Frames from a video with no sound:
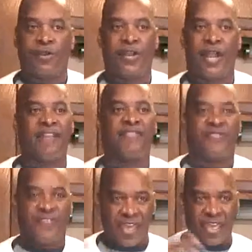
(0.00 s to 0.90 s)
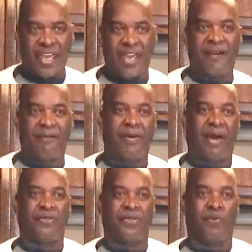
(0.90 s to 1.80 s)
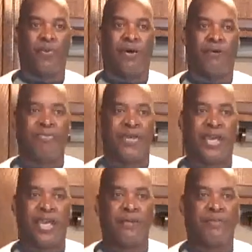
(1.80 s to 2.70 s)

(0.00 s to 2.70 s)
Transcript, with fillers: not thinking about their well-being,